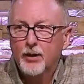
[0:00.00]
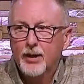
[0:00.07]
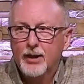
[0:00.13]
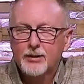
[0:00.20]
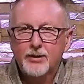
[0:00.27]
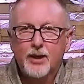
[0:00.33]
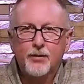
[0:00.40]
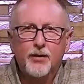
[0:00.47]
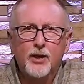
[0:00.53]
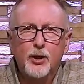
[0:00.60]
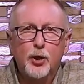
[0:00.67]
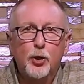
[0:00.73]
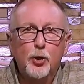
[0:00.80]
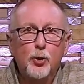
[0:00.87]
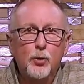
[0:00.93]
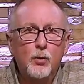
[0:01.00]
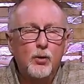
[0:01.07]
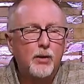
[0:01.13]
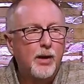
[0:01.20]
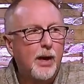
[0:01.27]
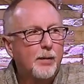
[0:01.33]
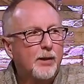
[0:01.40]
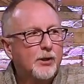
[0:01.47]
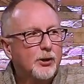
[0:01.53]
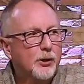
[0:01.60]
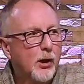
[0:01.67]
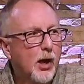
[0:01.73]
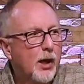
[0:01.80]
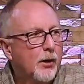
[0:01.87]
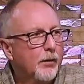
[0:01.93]
That's nothing new. I'm going to
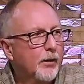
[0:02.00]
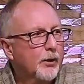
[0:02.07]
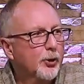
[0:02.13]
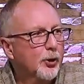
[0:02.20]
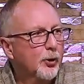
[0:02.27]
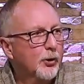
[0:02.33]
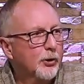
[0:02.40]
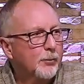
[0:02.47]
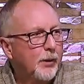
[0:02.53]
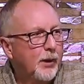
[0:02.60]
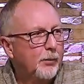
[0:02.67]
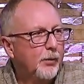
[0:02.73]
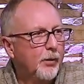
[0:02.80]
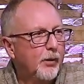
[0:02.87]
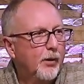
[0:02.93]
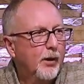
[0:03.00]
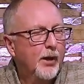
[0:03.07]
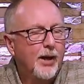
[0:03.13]
slaughter the Jewish people.